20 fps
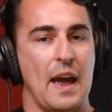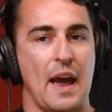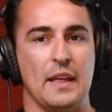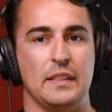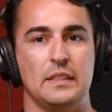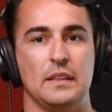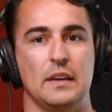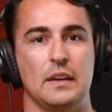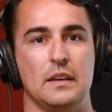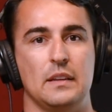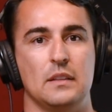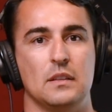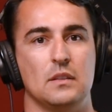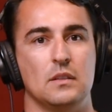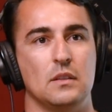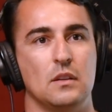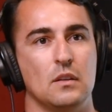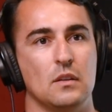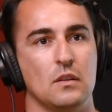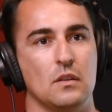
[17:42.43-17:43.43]
and then
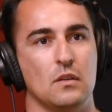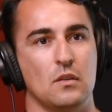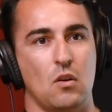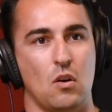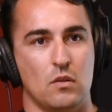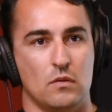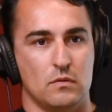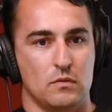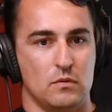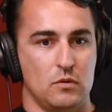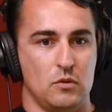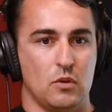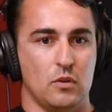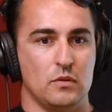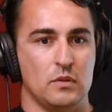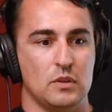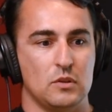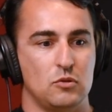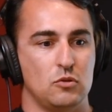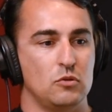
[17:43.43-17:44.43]

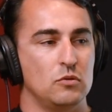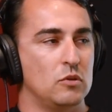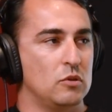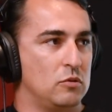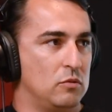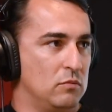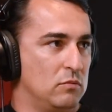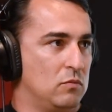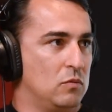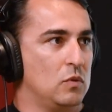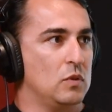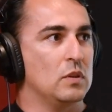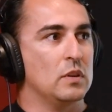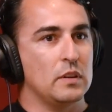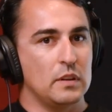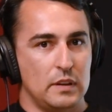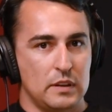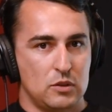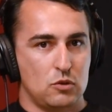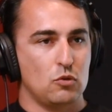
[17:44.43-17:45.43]

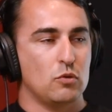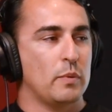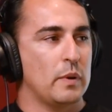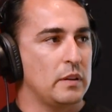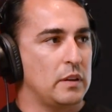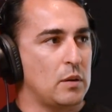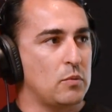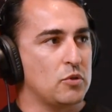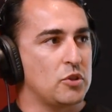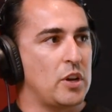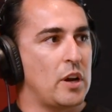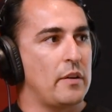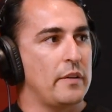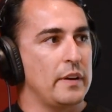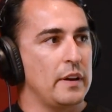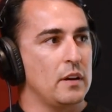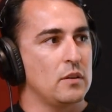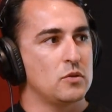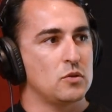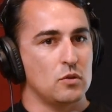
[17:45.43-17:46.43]
let's talk about double shower here.